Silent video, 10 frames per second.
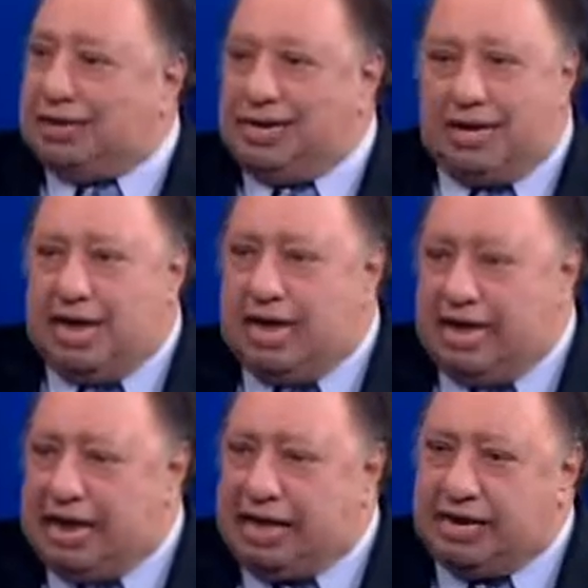
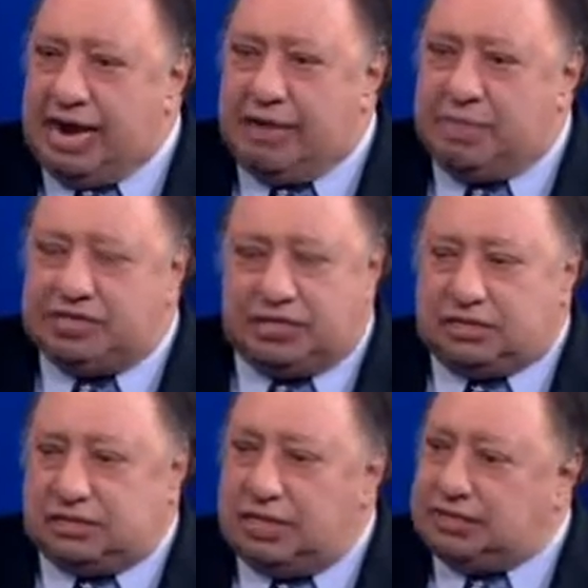like in any
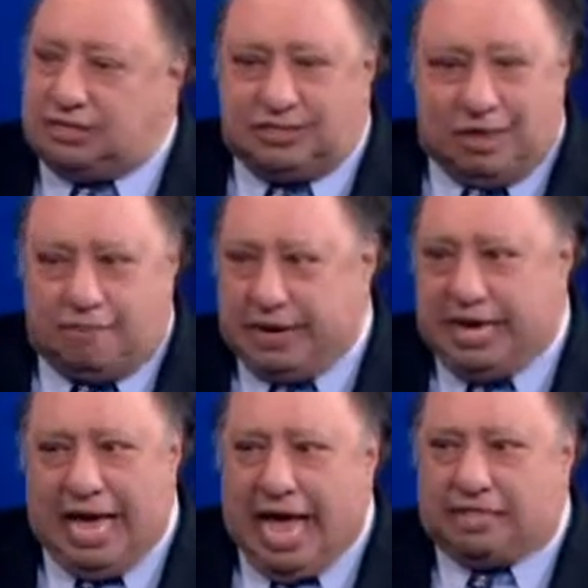business,
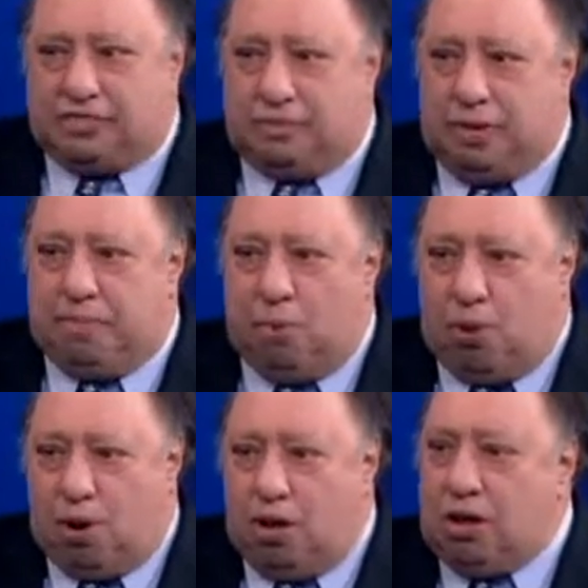somebody has to be
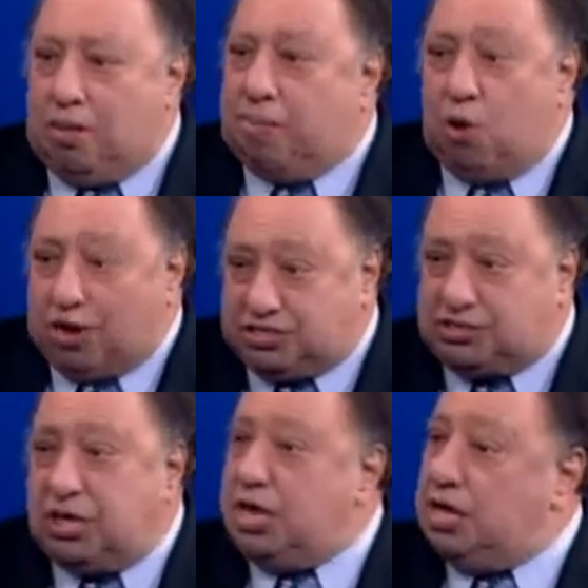
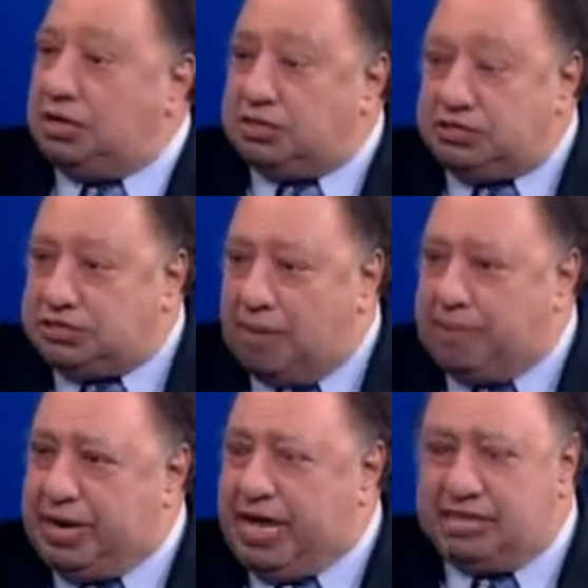boss.
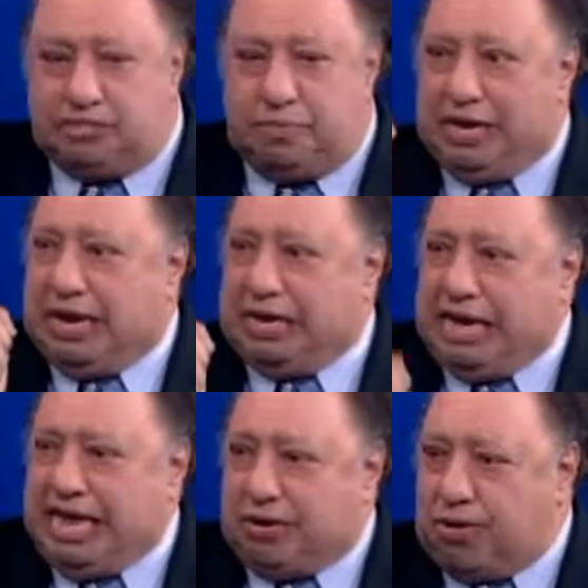Somebody has to be the
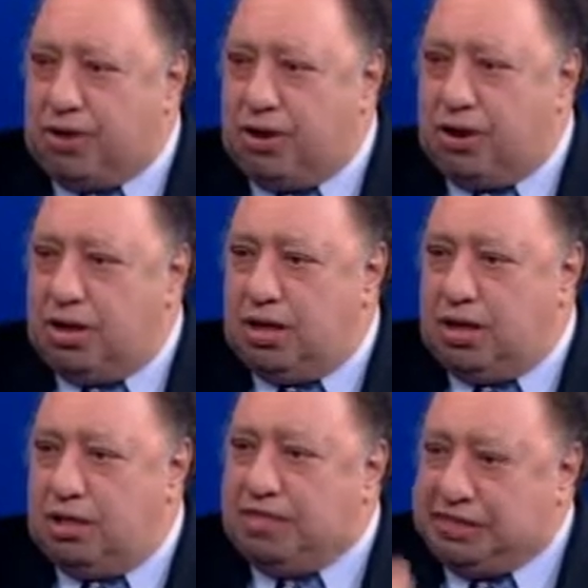leader
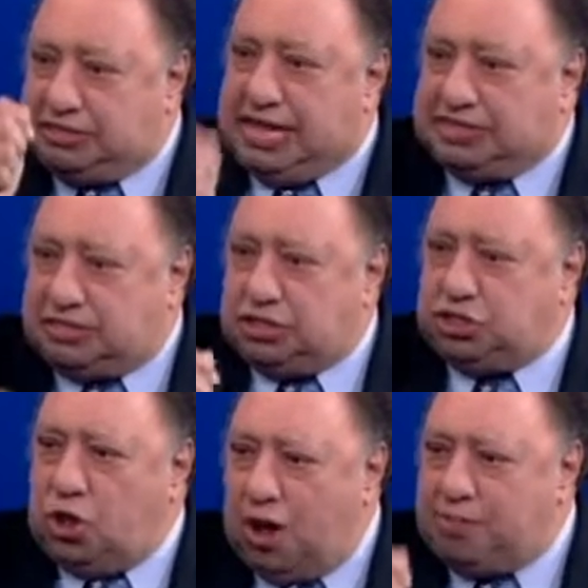that gets the
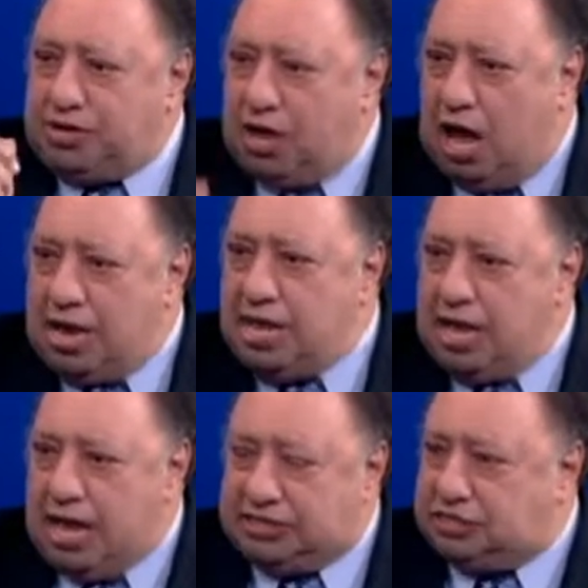job done,
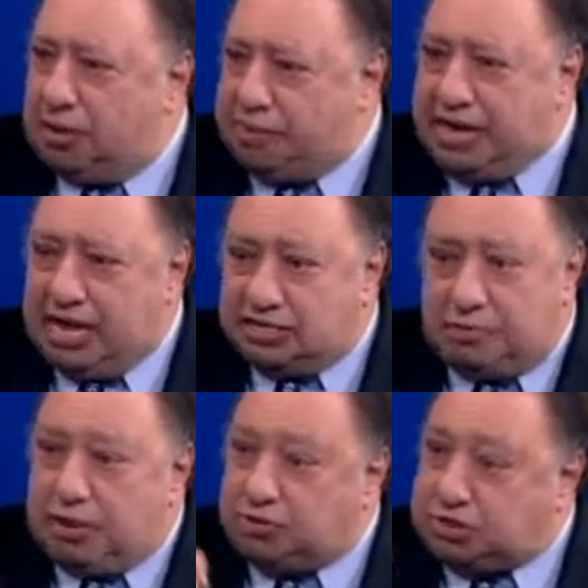and somebody has
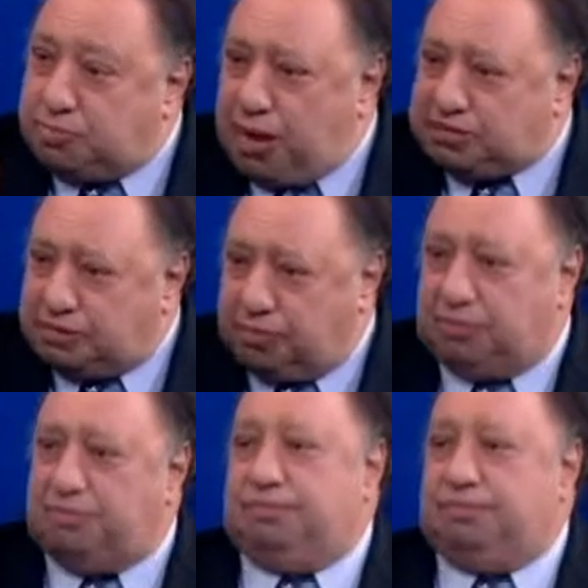to be responsible.